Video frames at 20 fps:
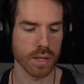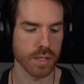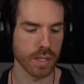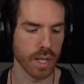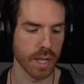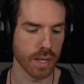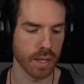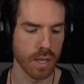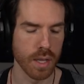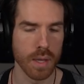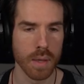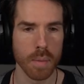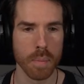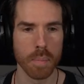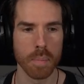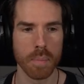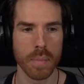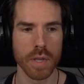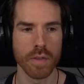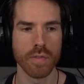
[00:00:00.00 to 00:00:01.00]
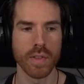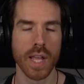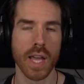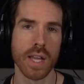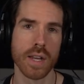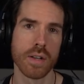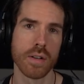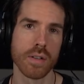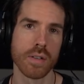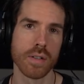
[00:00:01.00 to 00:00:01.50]
like B flat
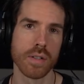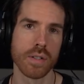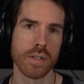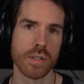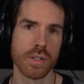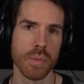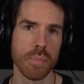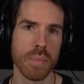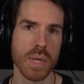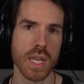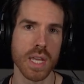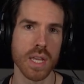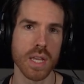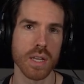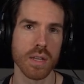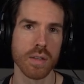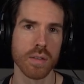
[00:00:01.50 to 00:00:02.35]
to B